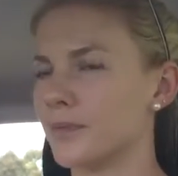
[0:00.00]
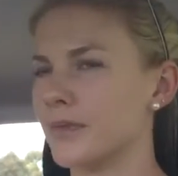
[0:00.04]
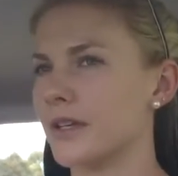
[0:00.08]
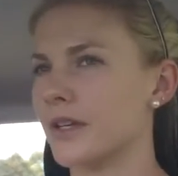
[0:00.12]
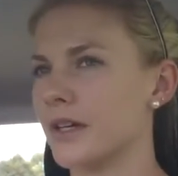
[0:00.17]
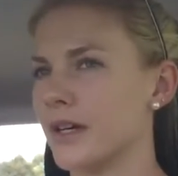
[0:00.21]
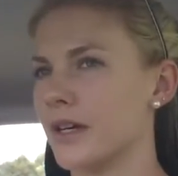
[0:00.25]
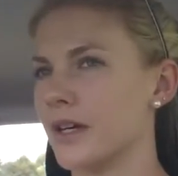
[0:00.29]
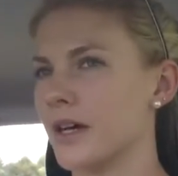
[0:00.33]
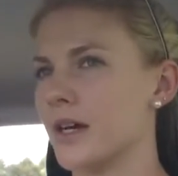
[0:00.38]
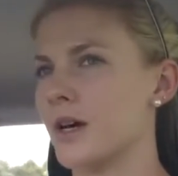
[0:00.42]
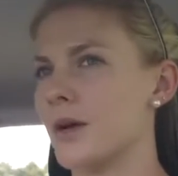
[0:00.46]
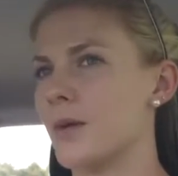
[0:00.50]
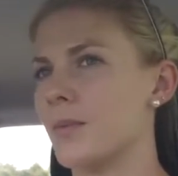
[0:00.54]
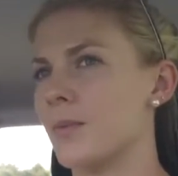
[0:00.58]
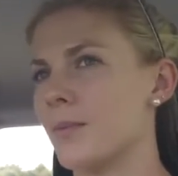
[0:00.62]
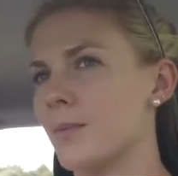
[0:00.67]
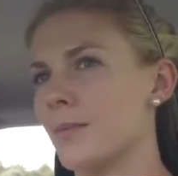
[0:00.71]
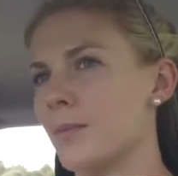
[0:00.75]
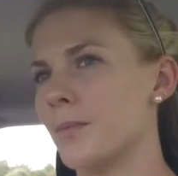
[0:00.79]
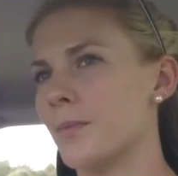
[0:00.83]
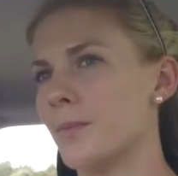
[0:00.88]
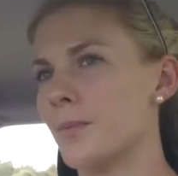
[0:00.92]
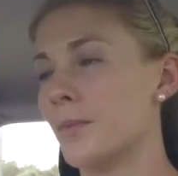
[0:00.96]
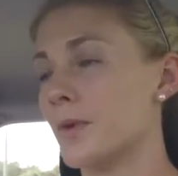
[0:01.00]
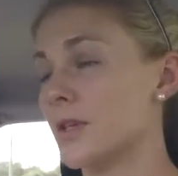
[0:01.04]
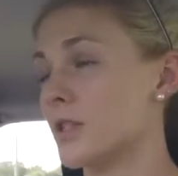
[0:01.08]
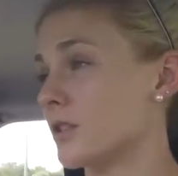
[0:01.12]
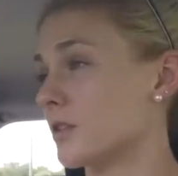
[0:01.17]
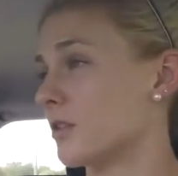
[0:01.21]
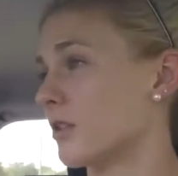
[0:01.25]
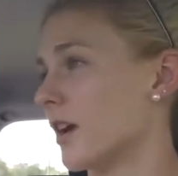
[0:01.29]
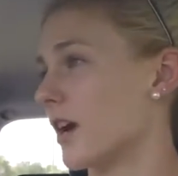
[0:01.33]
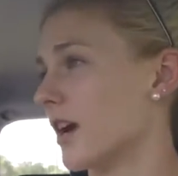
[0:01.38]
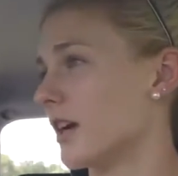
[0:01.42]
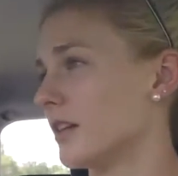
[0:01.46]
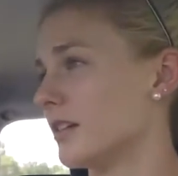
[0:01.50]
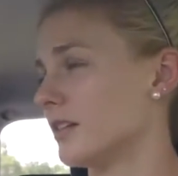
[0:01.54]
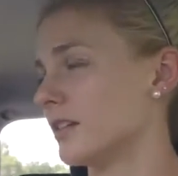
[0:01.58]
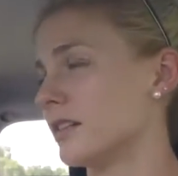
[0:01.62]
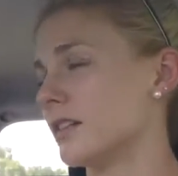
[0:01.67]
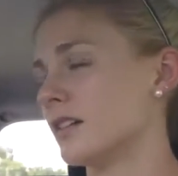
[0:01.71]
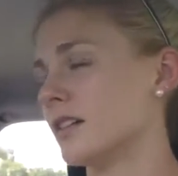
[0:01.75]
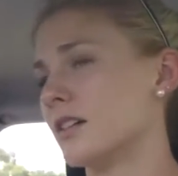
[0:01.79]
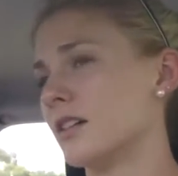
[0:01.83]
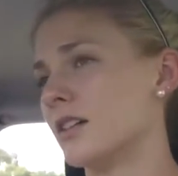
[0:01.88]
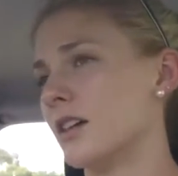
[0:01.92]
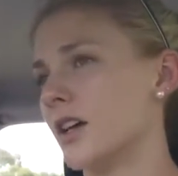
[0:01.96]
Um, which is great.
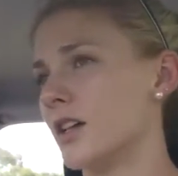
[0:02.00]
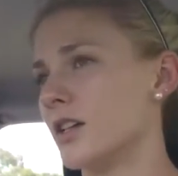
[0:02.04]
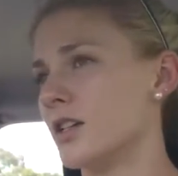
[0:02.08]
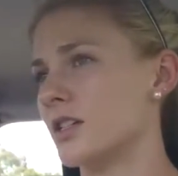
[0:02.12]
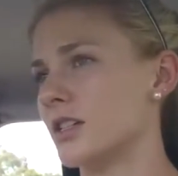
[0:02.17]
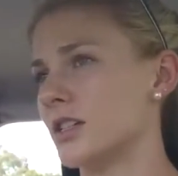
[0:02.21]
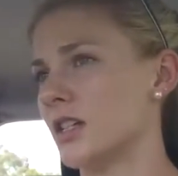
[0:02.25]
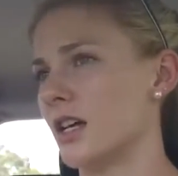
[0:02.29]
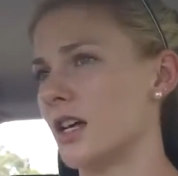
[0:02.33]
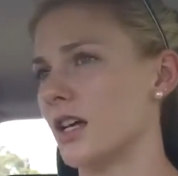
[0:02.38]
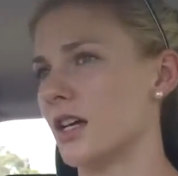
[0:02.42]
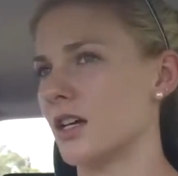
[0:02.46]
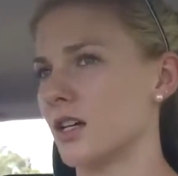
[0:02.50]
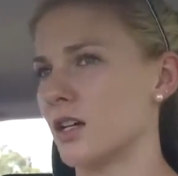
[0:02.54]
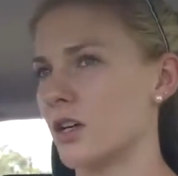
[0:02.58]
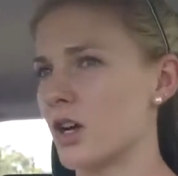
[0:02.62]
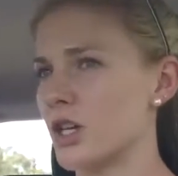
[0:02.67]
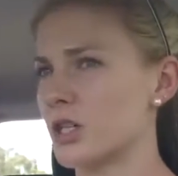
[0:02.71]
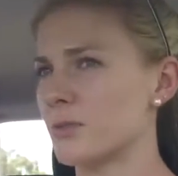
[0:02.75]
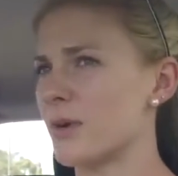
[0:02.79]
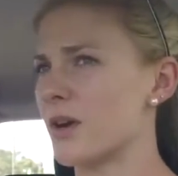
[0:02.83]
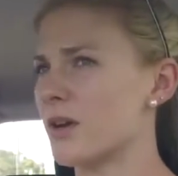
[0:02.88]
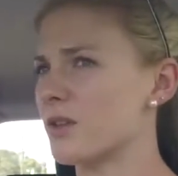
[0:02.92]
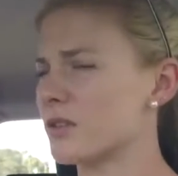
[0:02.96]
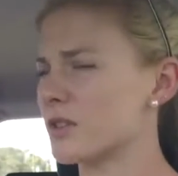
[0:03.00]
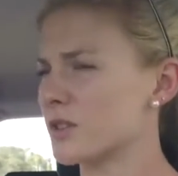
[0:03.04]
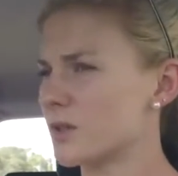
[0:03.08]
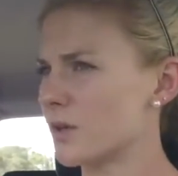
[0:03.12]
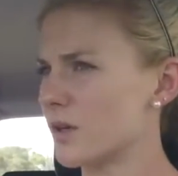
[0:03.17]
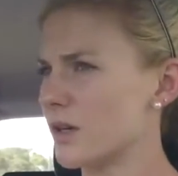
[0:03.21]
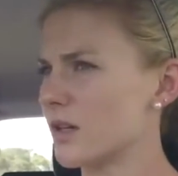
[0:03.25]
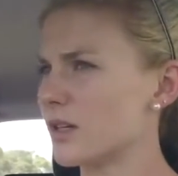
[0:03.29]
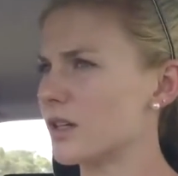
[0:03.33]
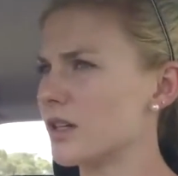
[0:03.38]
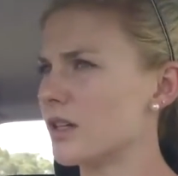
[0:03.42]
I used to coach my own squad,